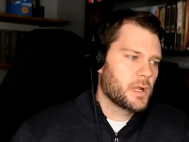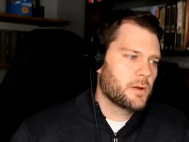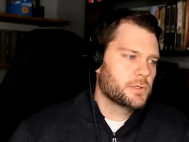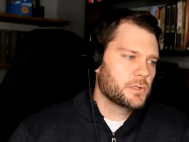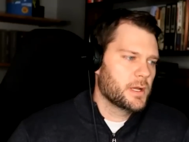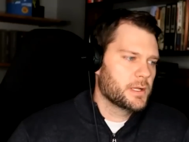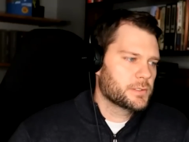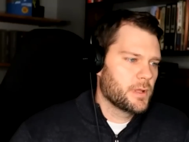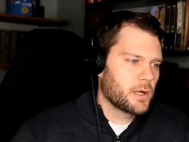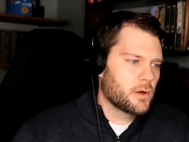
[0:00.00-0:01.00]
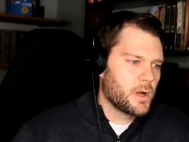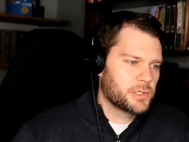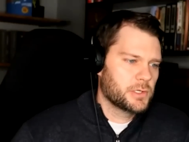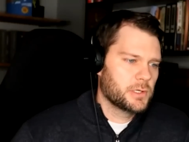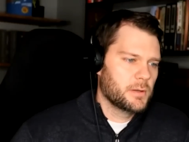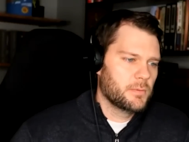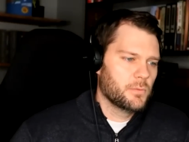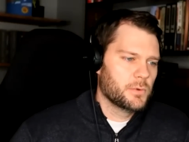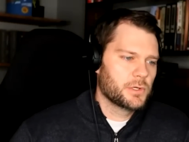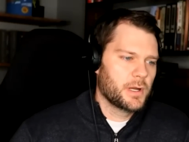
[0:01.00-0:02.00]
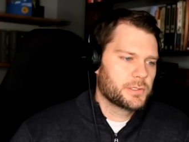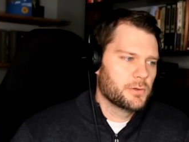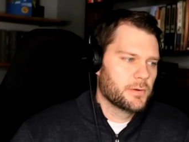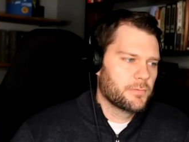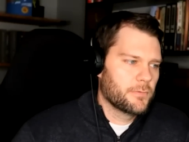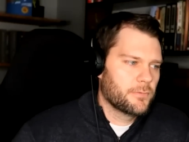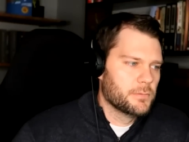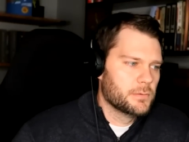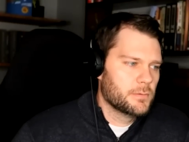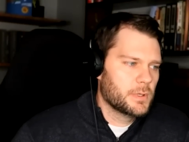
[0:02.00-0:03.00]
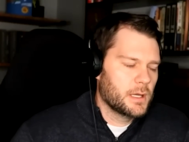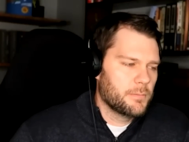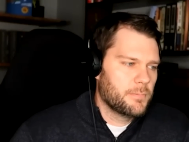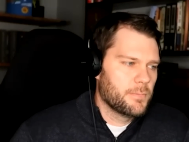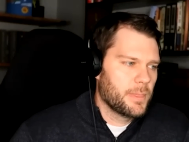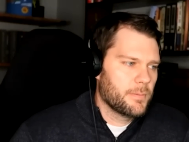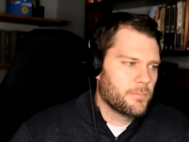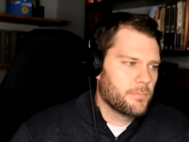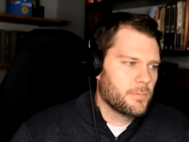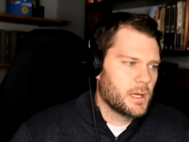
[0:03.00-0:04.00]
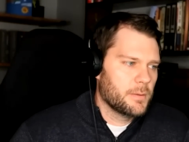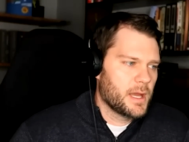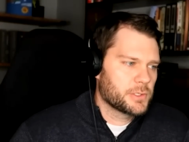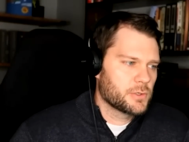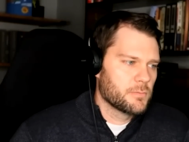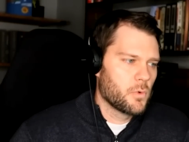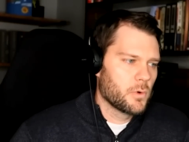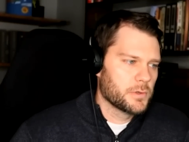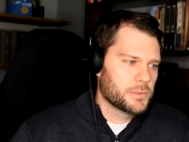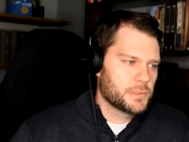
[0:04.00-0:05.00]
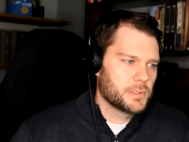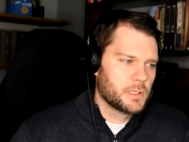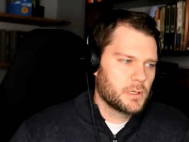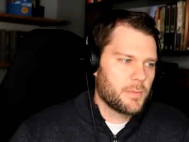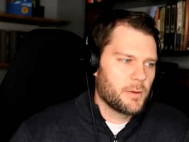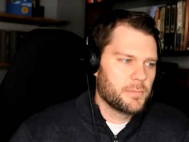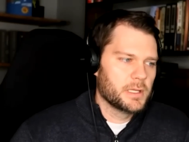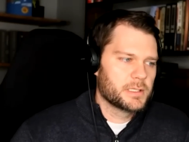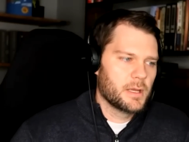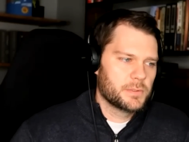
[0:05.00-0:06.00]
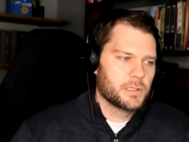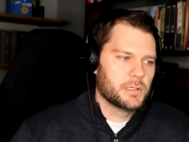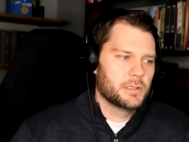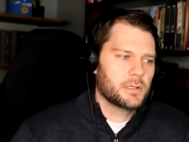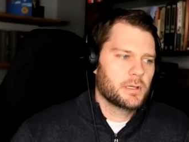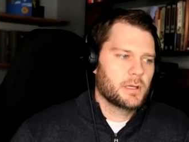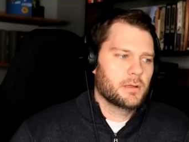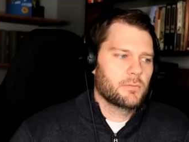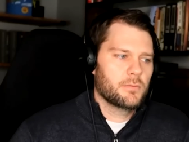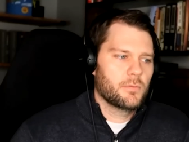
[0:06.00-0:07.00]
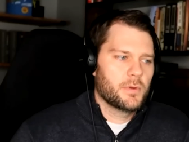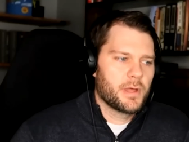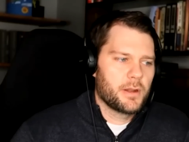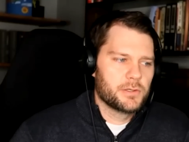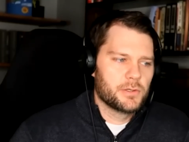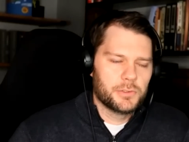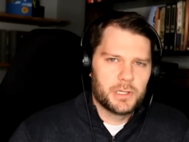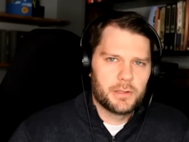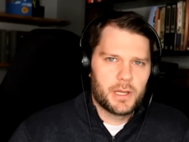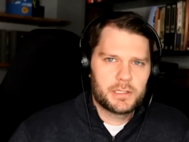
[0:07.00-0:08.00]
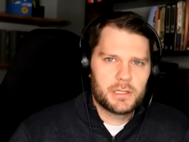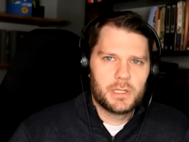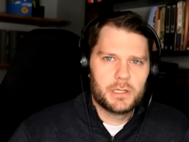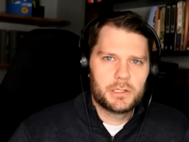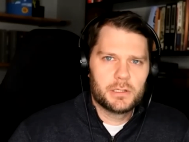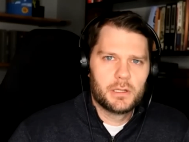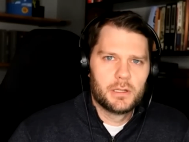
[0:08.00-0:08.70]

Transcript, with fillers: how would you answer that question? And, and would your answer differ from uh, uh, Pastor Moore's about being tempted uh, without indulging in that temptation?